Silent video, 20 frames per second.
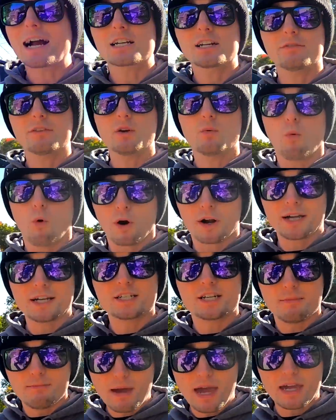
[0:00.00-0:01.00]
actively
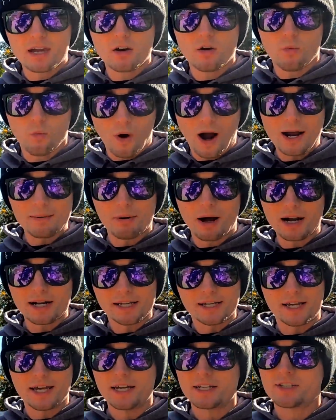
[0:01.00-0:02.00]
working to make wide
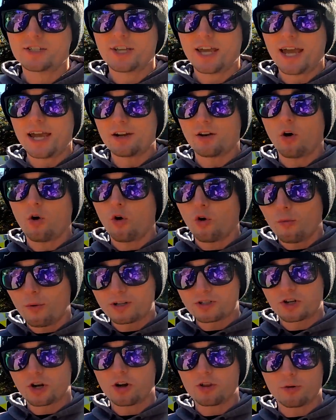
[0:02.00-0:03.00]
body kits and a whole
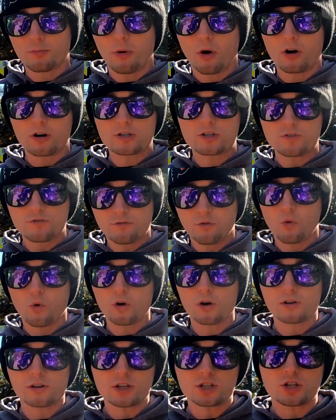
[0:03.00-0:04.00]
bunch of other parts
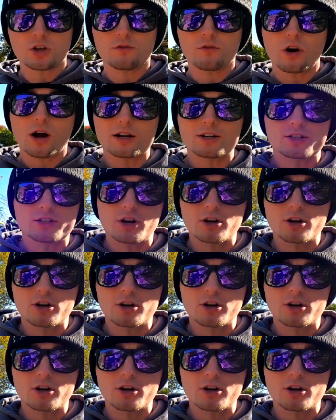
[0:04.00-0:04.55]
for the Silverado